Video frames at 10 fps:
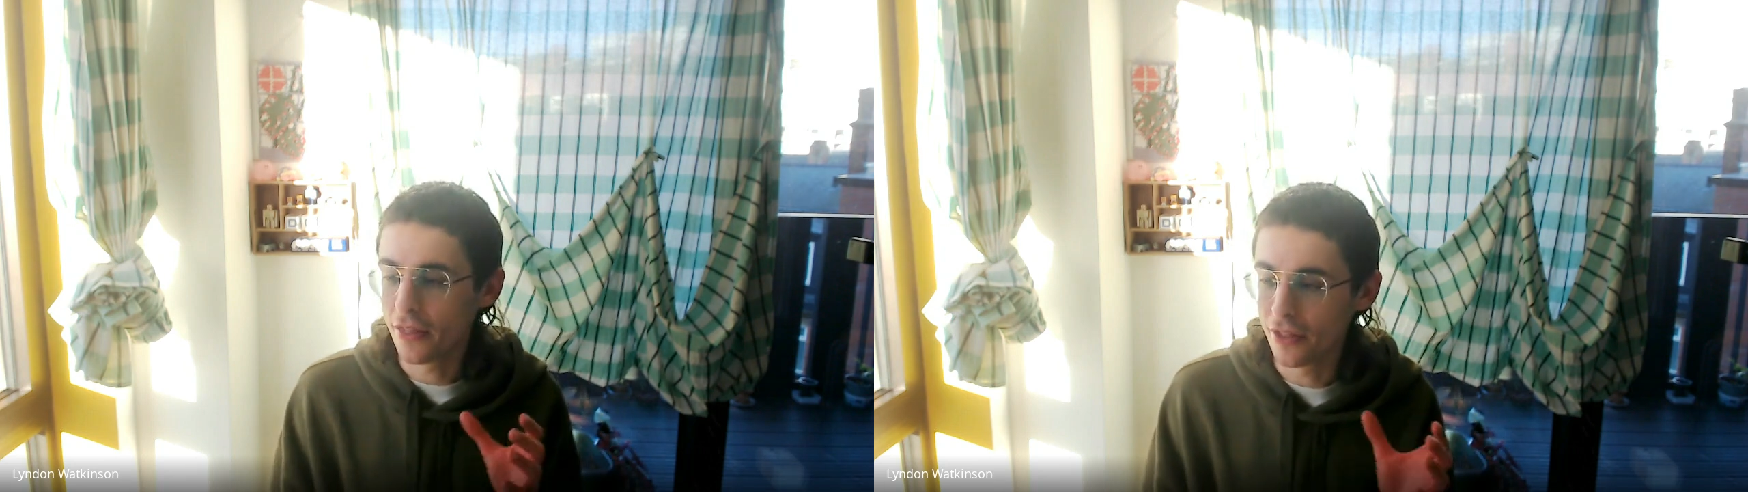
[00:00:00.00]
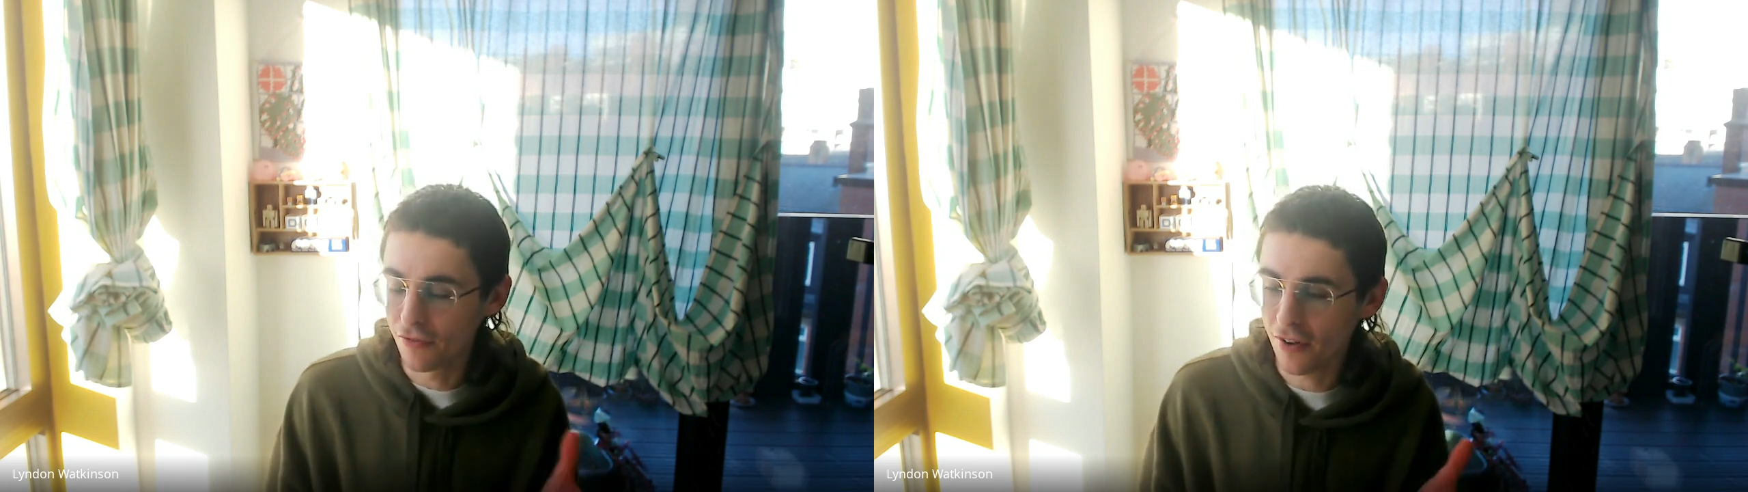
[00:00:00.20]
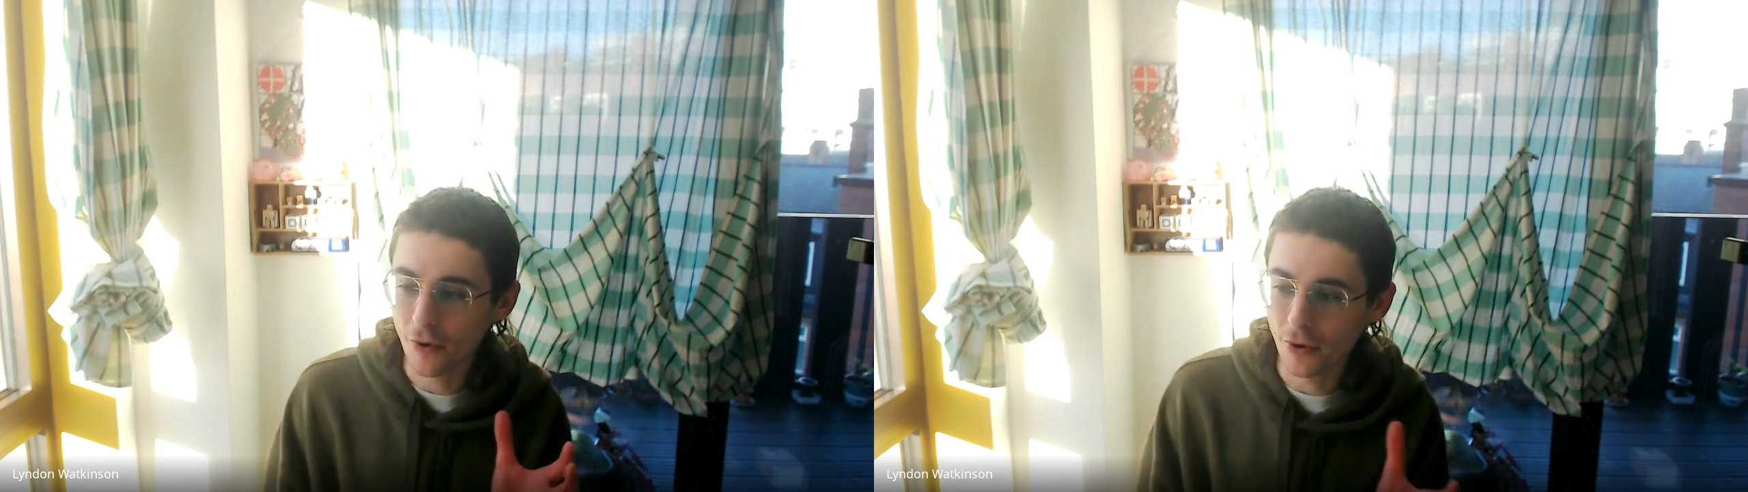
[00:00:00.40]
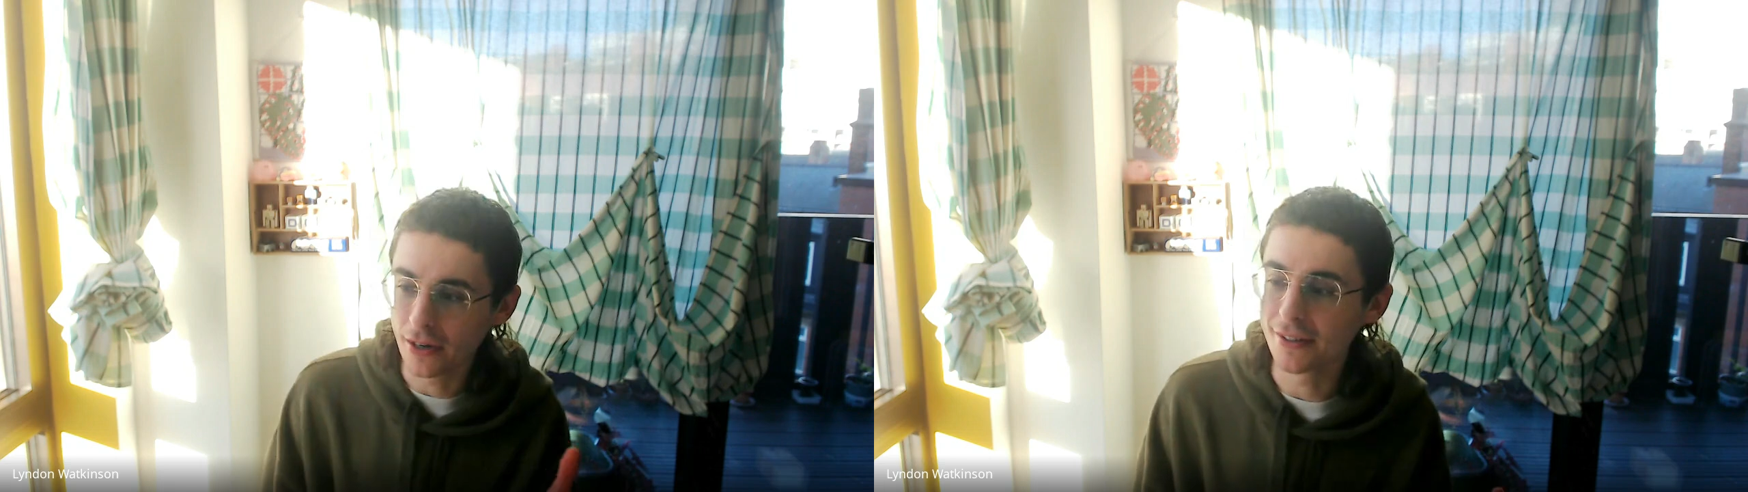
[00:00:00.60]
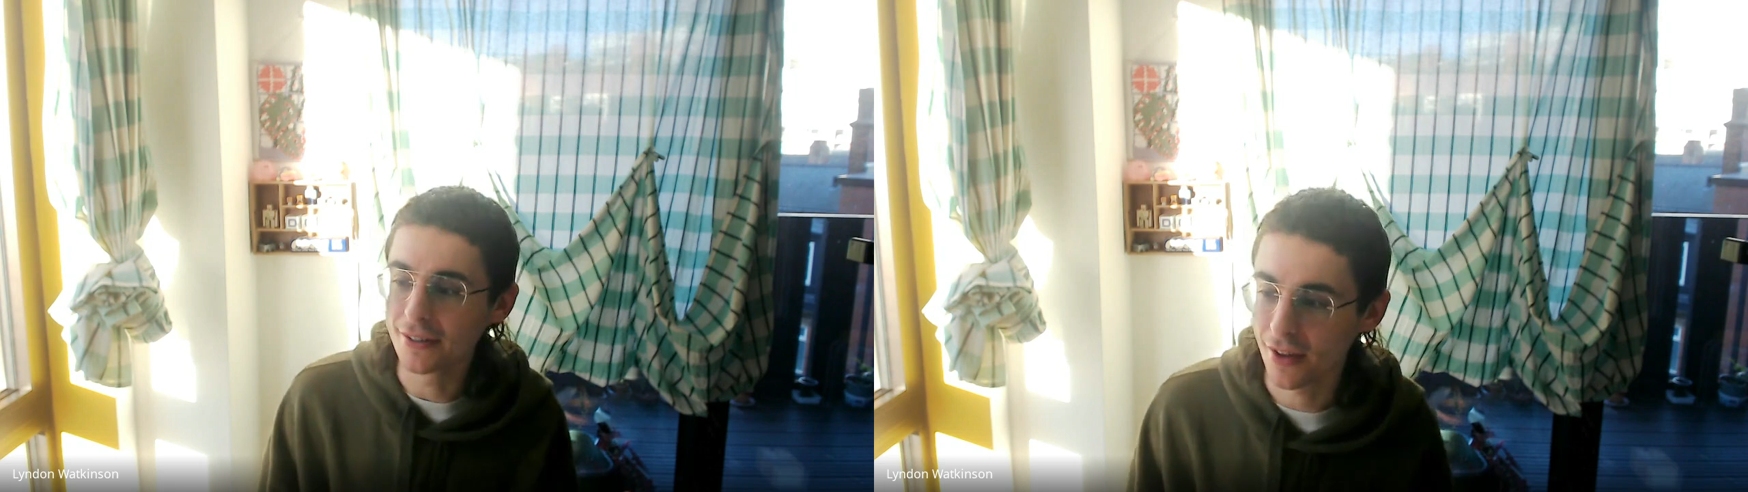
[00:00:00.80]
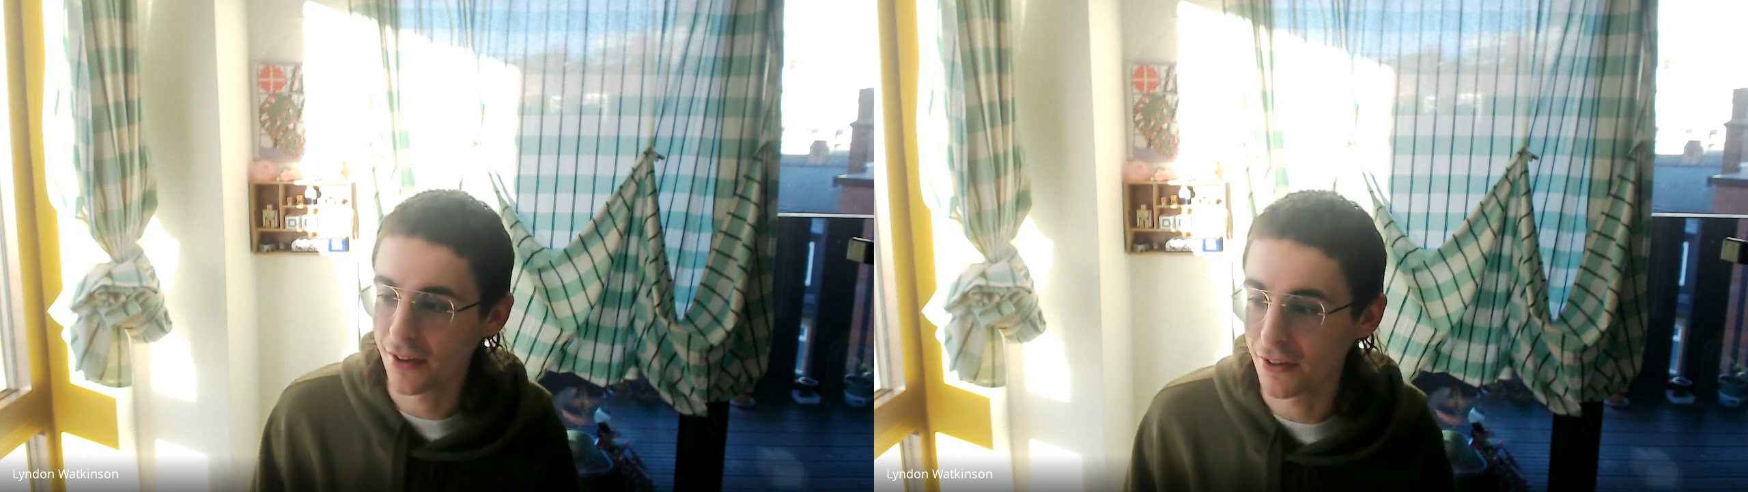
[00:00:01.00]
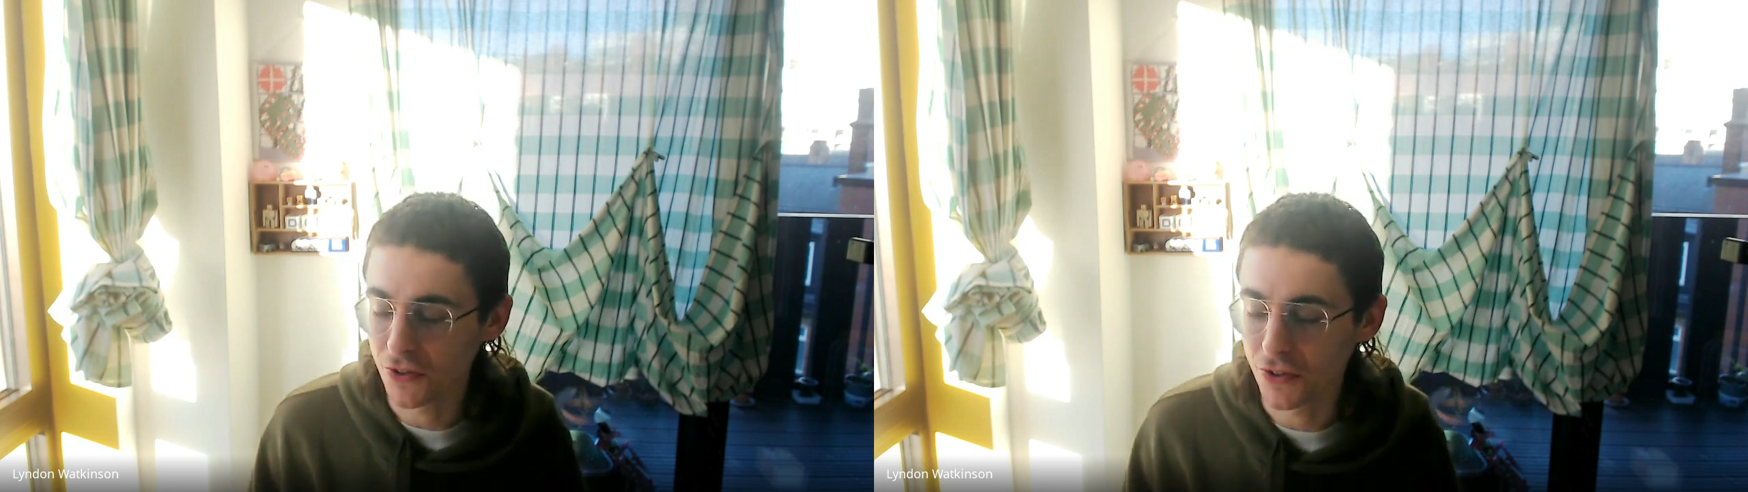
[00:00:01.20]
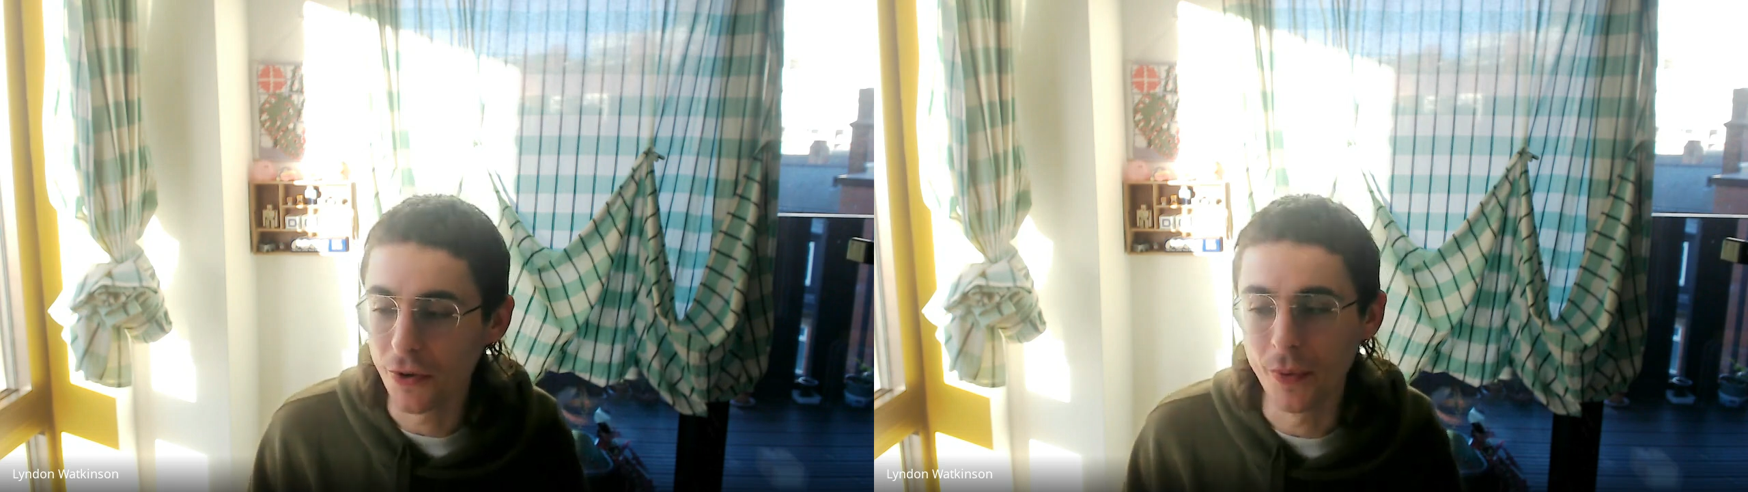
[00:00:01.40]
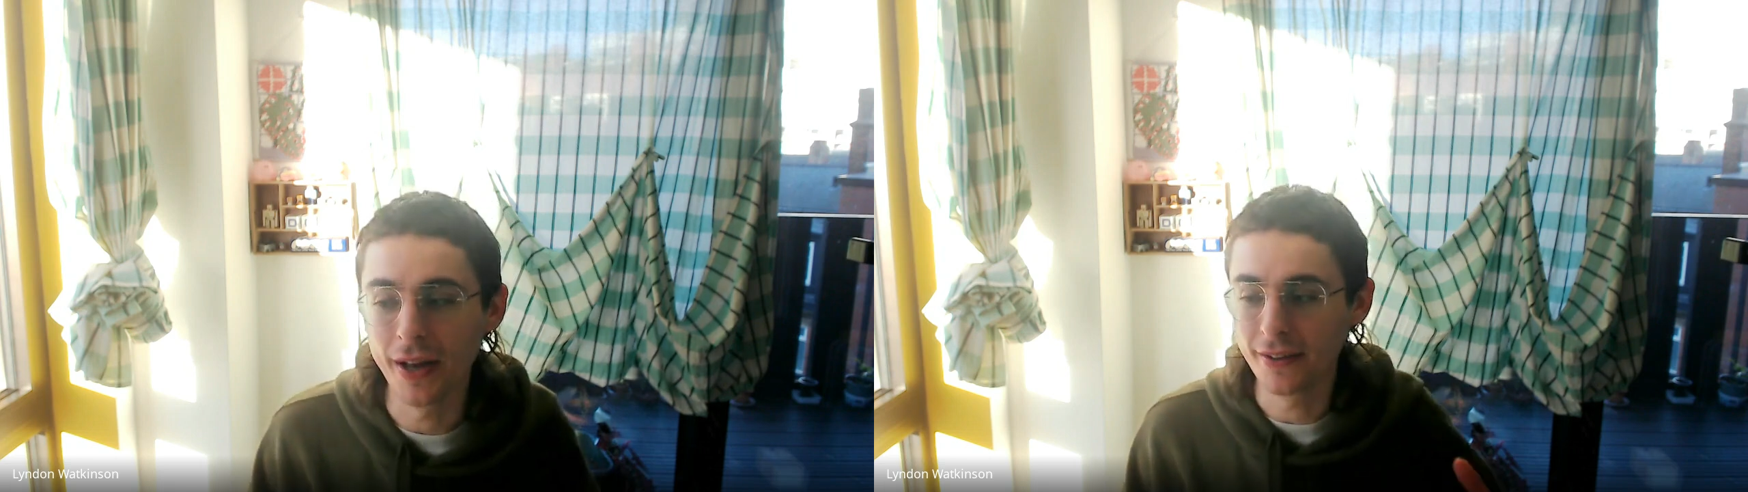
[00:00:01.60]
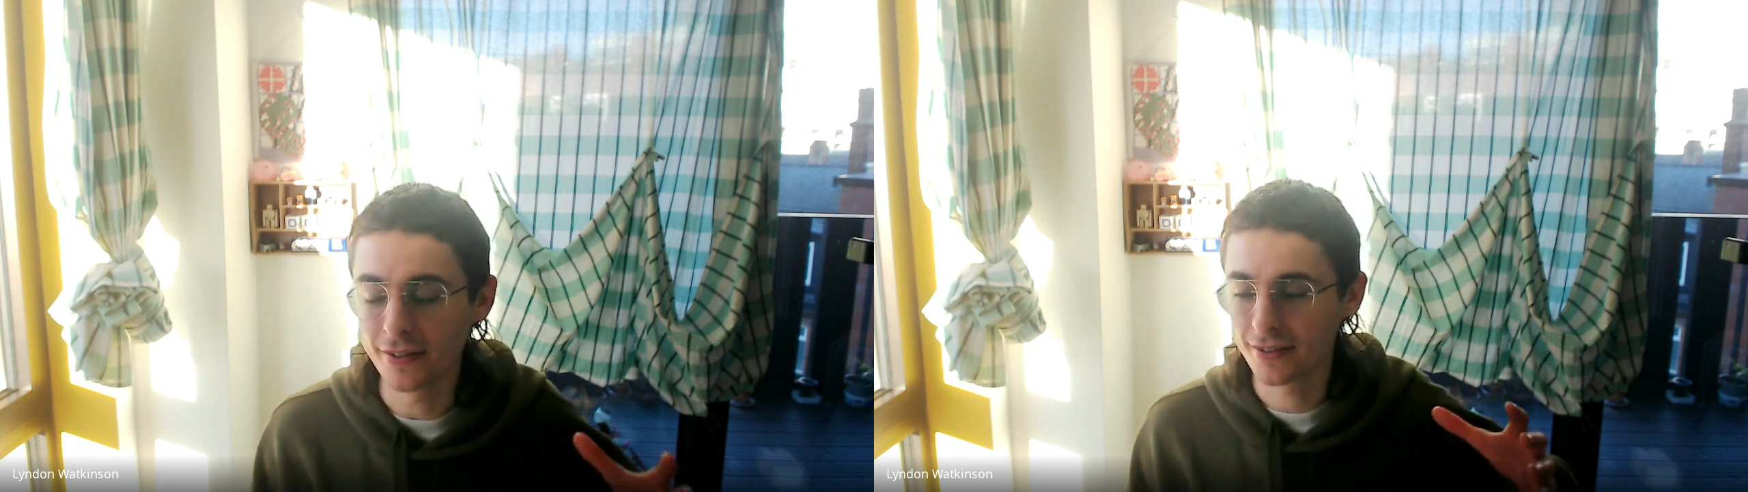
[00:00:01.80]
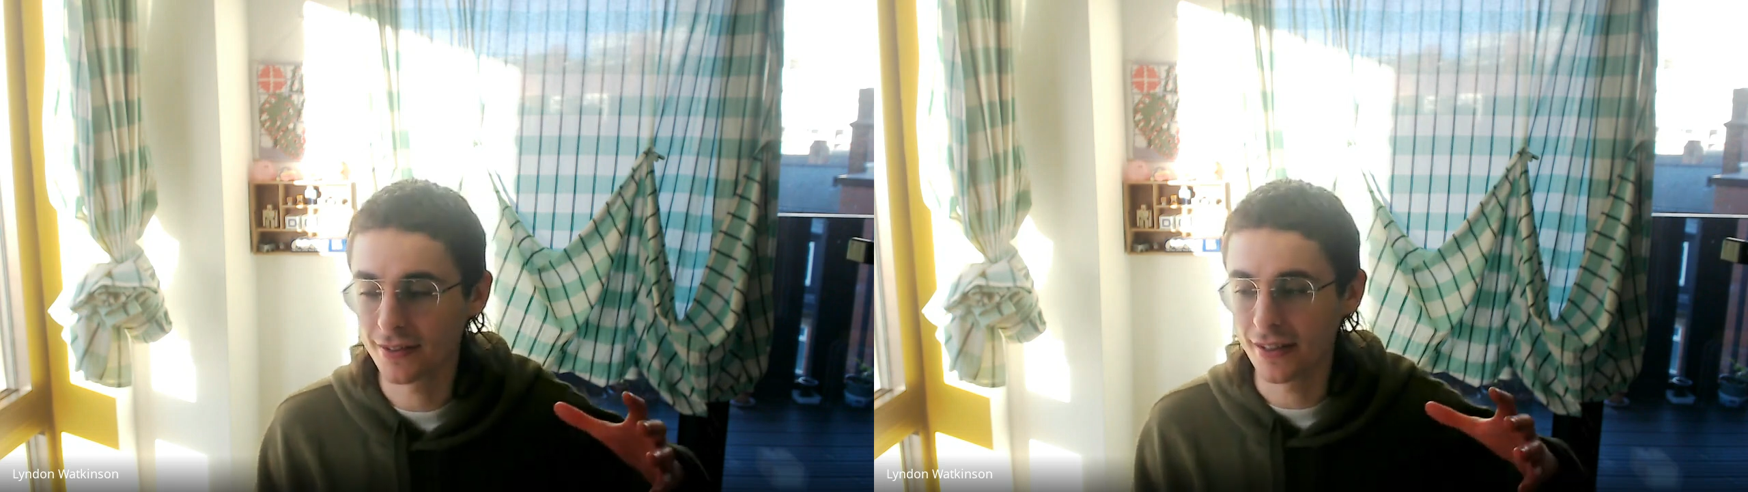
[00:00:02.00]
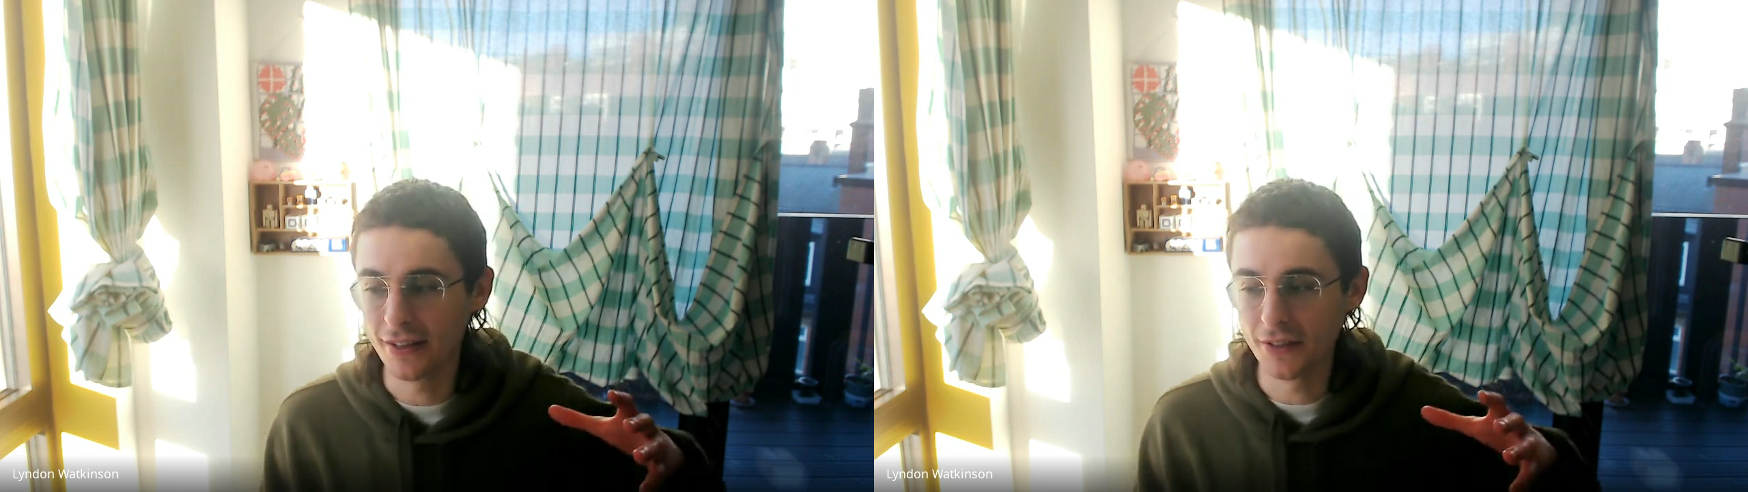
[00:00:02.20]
The very least I could do is